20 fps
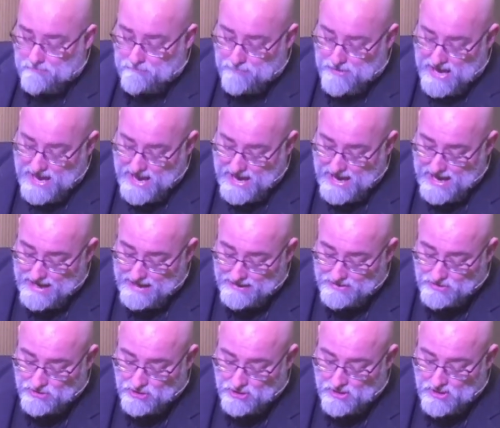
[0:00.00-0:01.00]

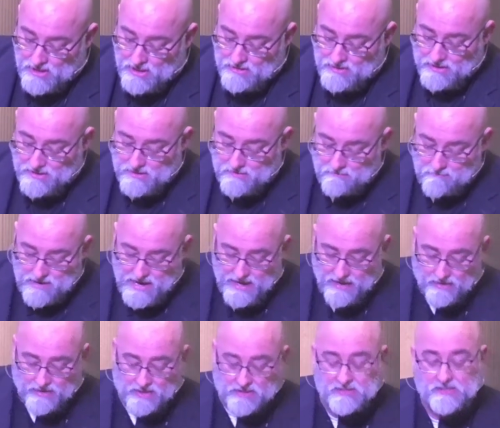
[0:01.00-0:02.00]
badge than the
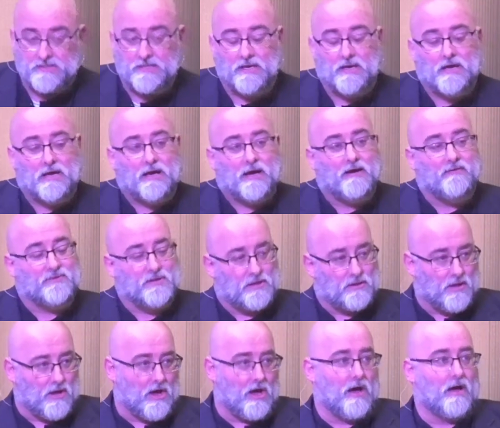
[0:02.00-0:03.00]
merits of the
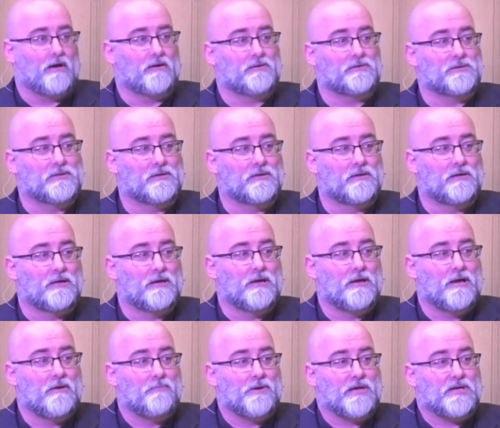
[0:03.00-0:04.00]
law.
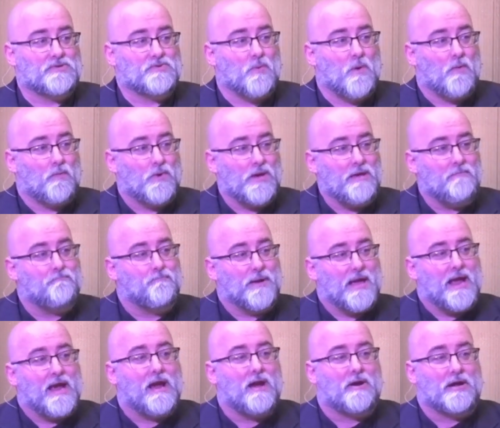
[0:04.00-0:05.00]
Because what we
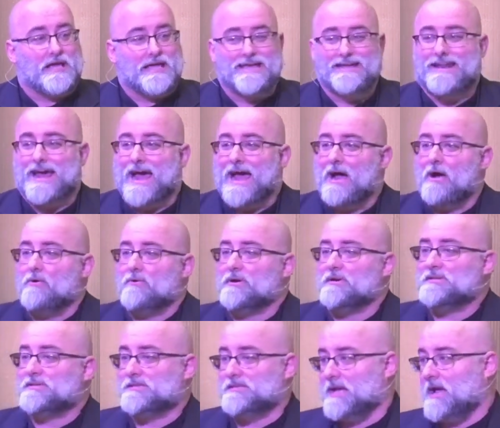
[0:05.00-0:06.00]
bear in
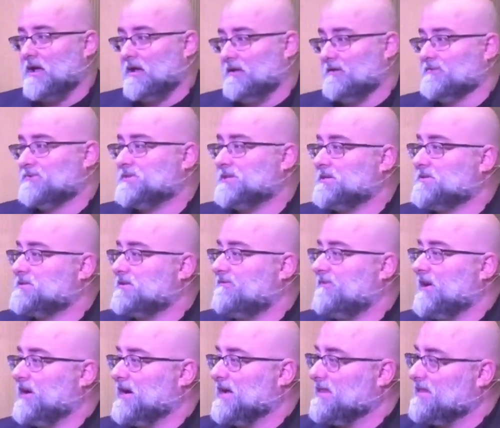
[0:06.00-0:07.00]
ourselves is the
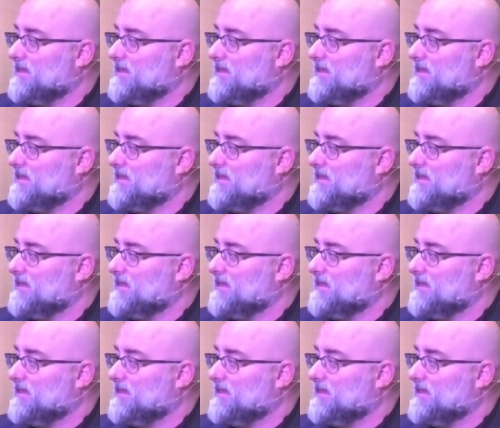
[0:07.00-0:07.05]
very